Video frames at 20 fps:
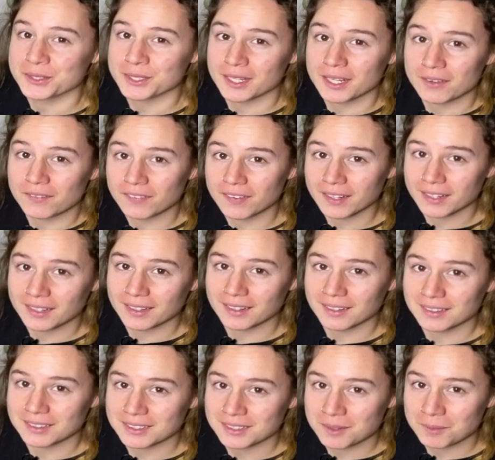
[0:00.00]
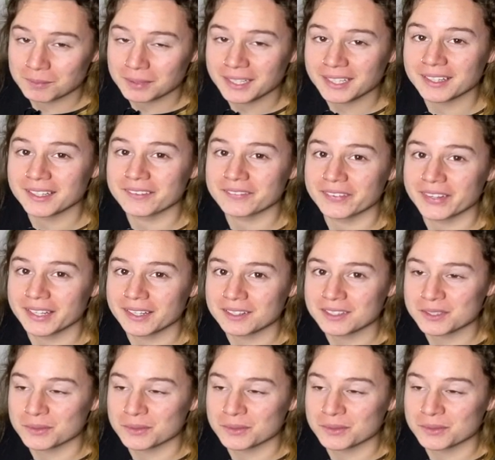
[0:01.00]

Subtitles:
If it completely fails,